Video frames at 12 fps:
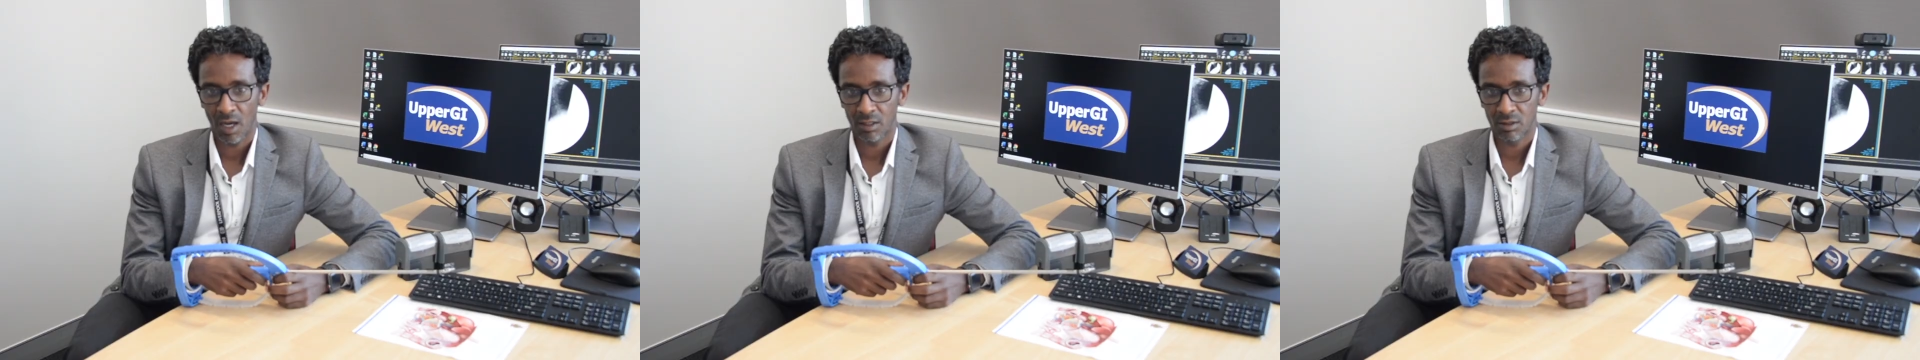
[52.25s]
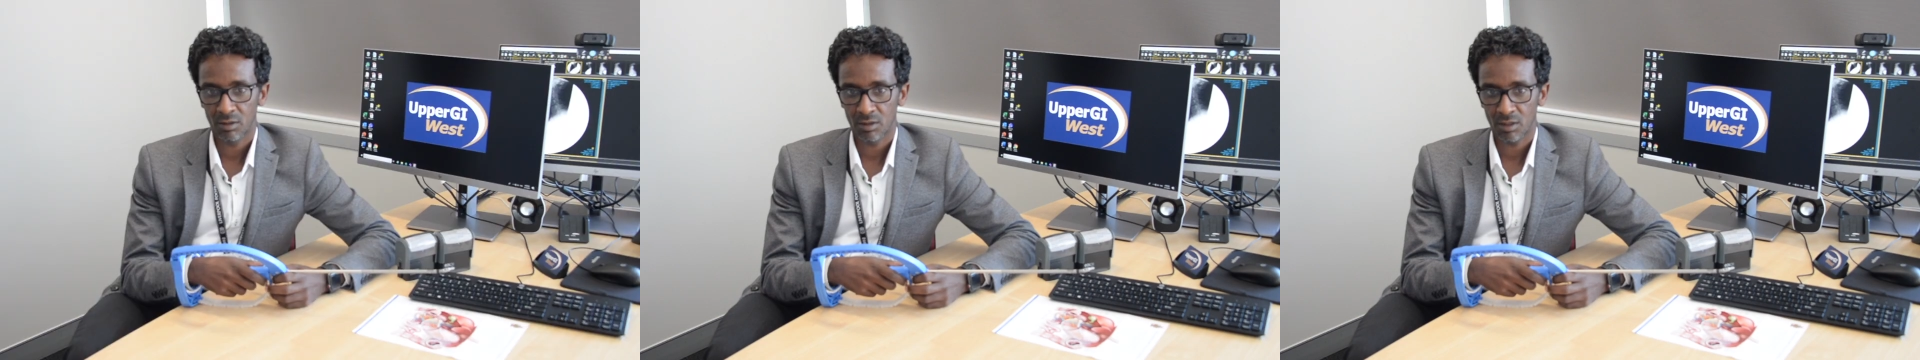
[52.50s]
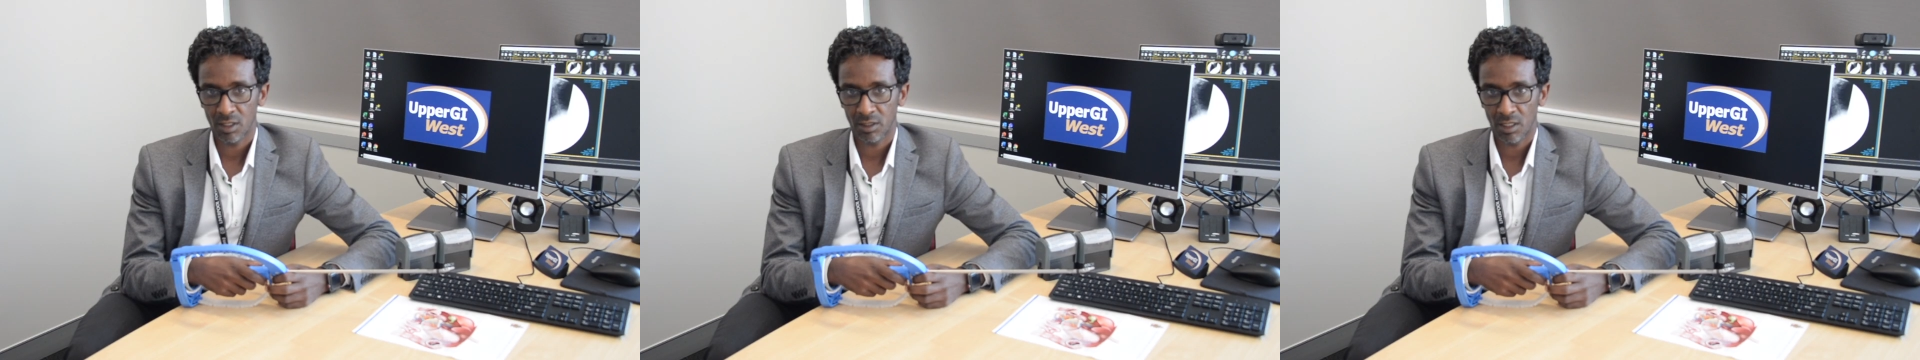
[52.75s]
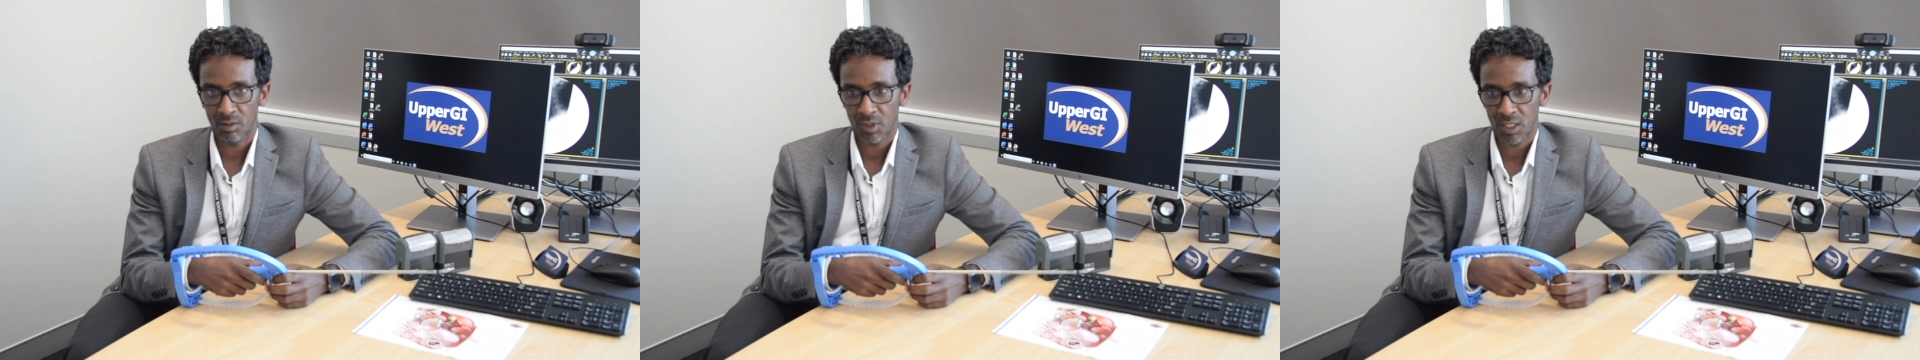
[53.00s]
and it
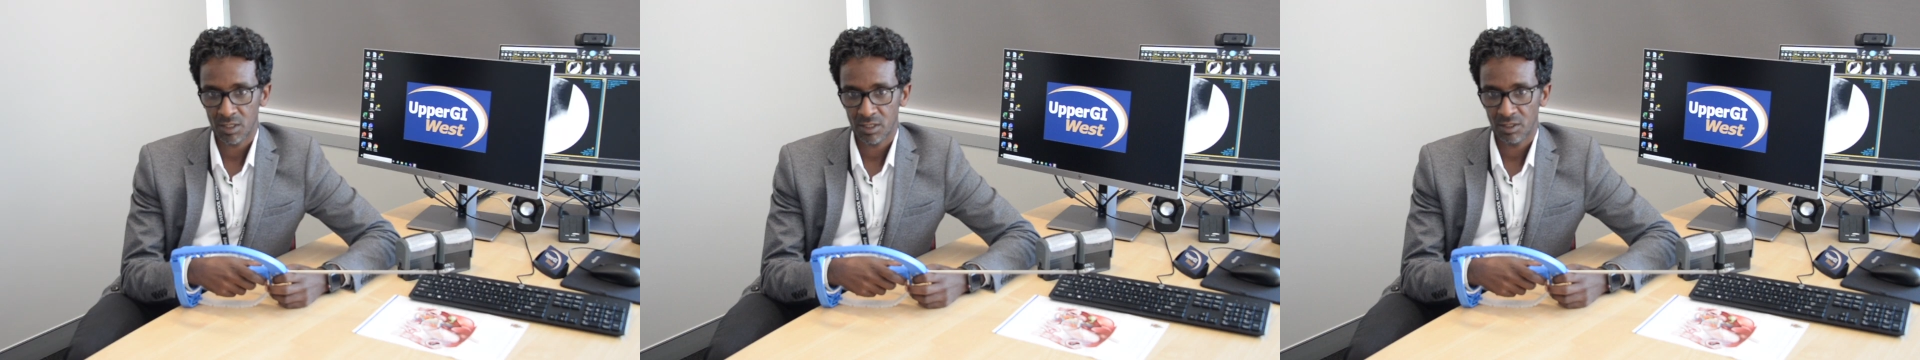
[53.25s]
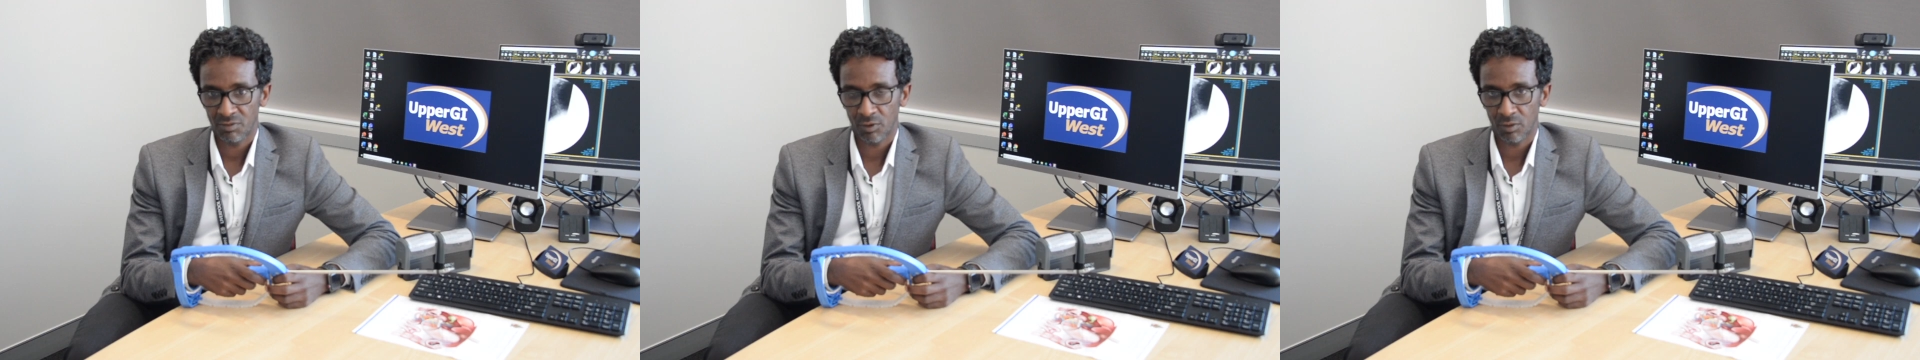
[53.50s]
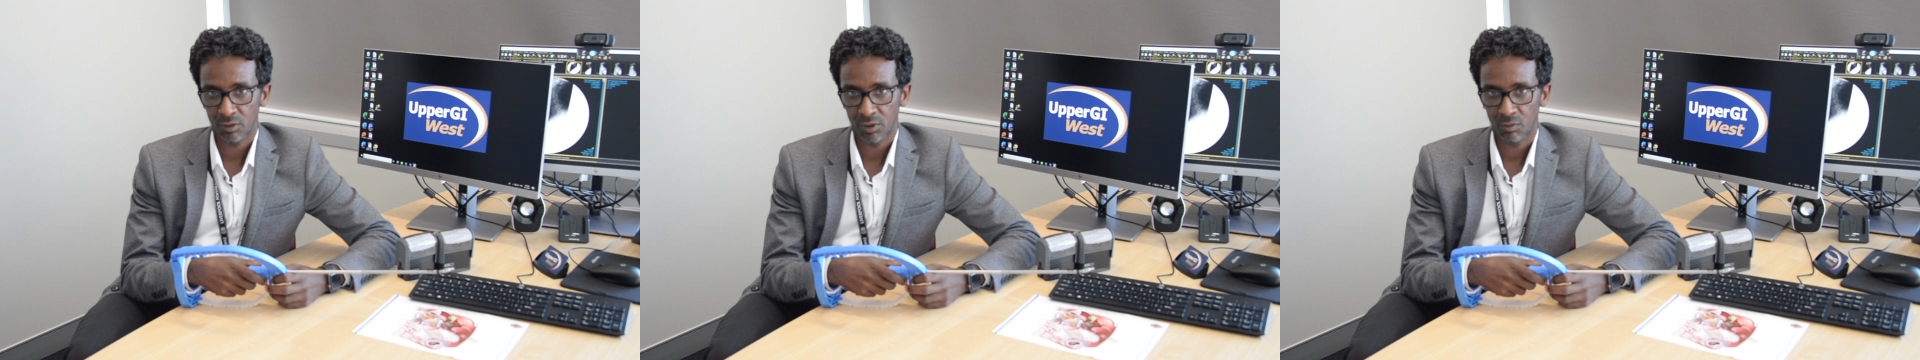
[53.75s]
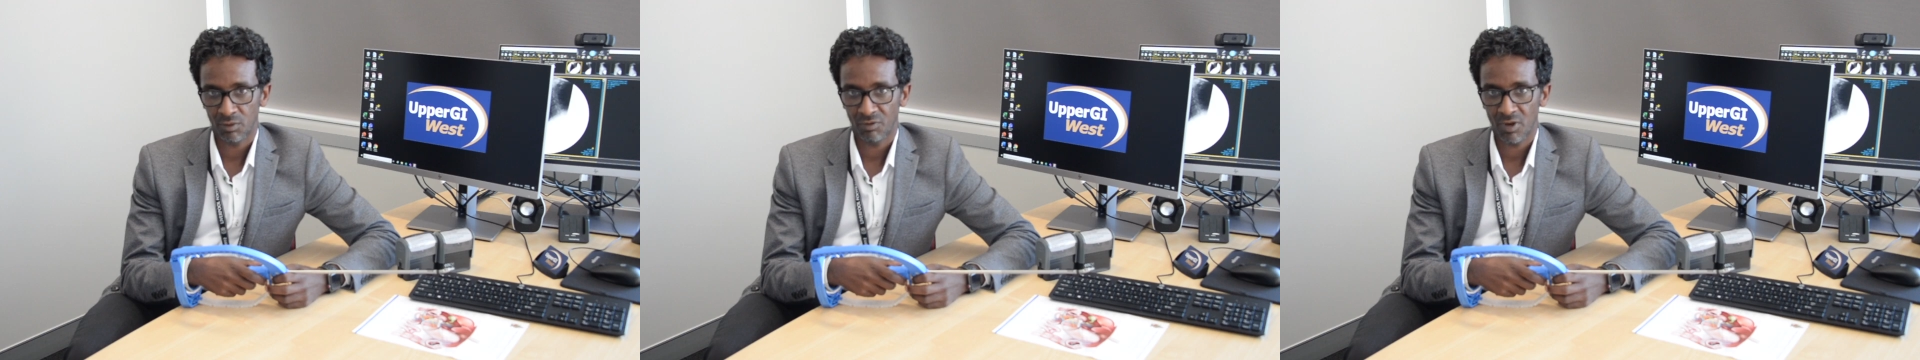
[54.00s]
eliminates the difficulty
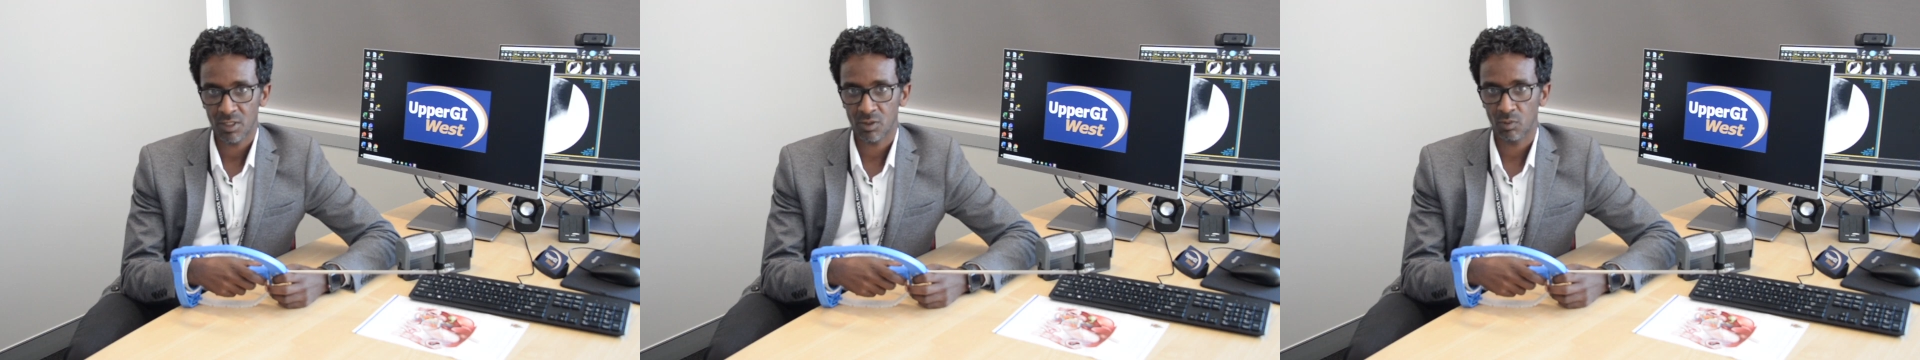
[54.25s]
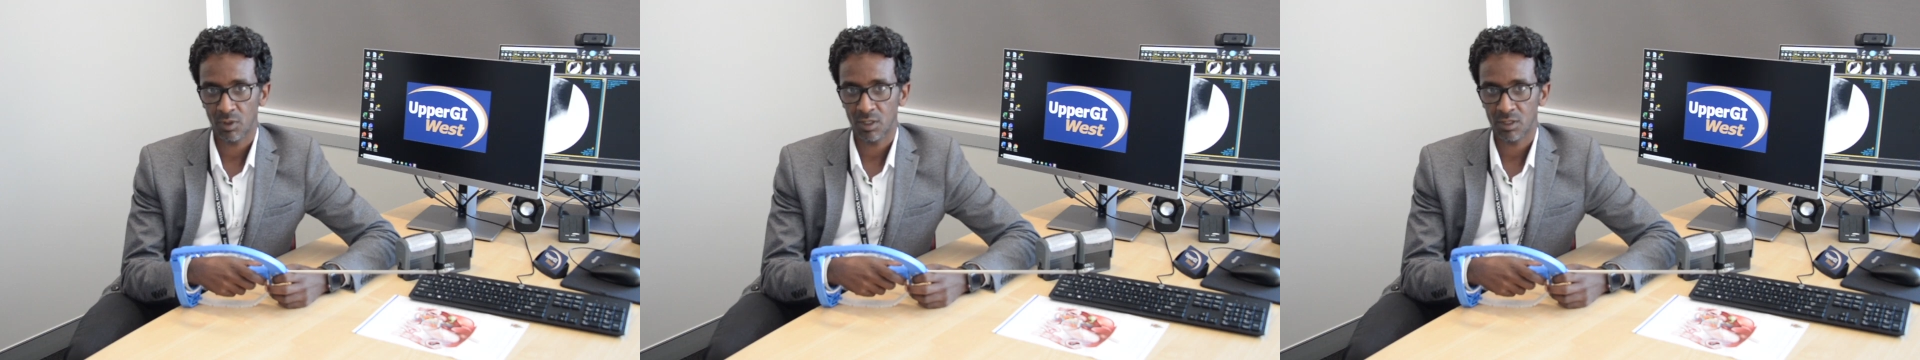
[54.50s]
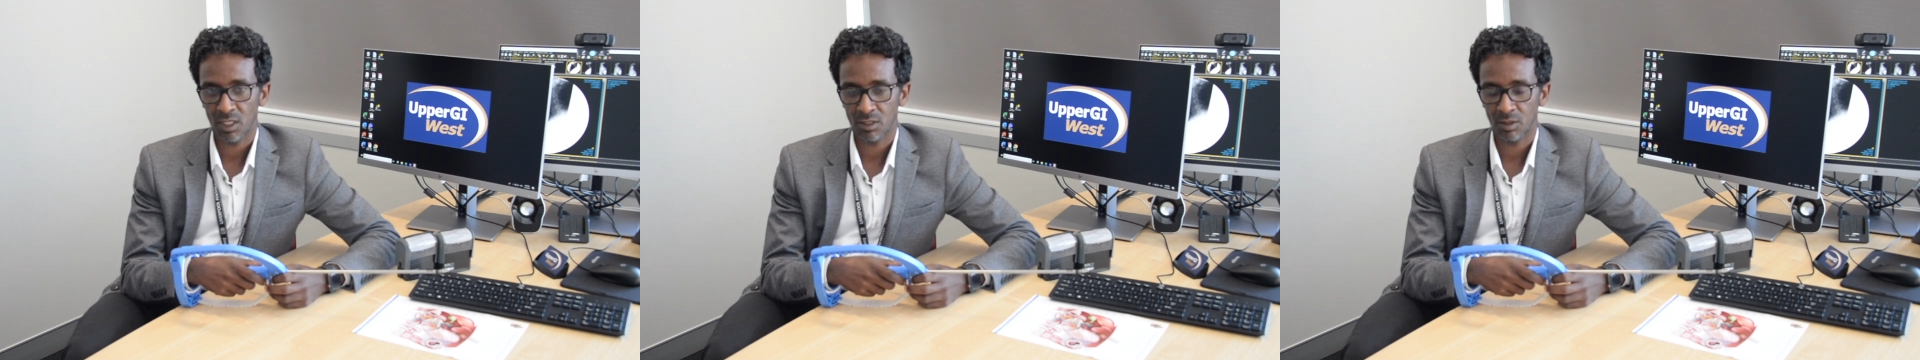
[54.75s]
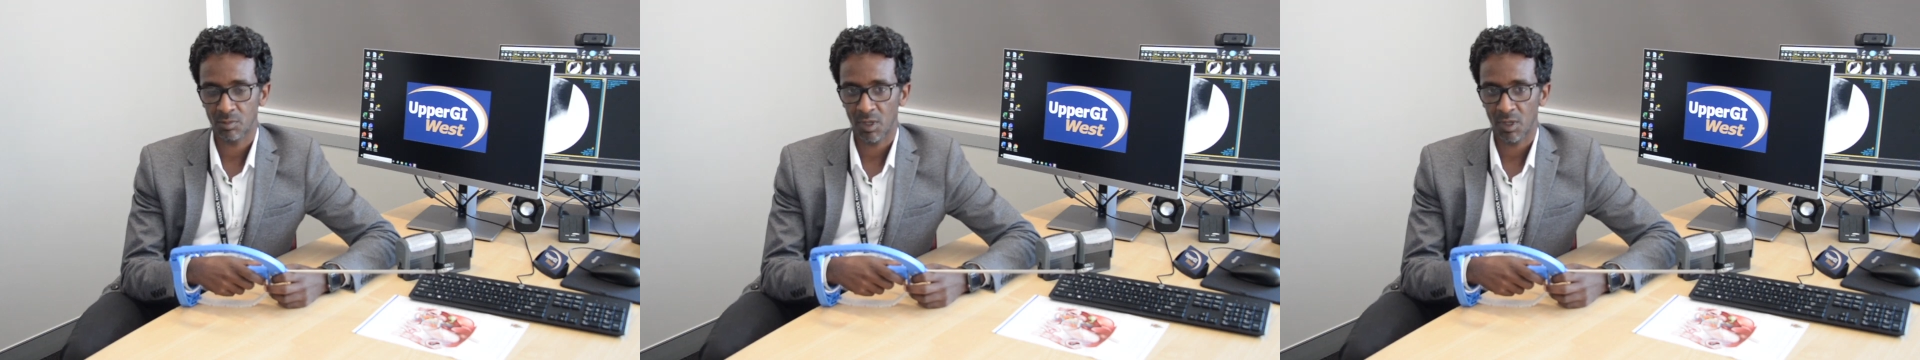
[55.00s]
we face with these gastric